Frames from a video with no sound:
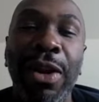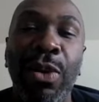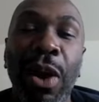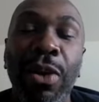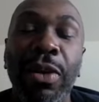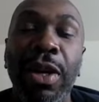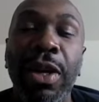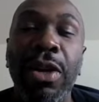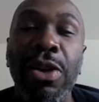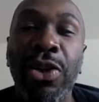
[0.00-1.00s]
quote,
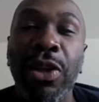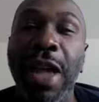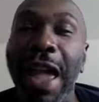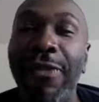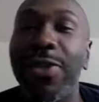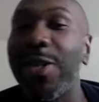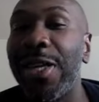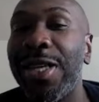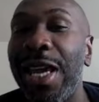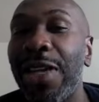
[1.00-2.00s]
you should have a
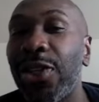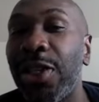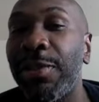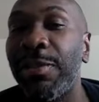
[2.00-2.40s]
citation.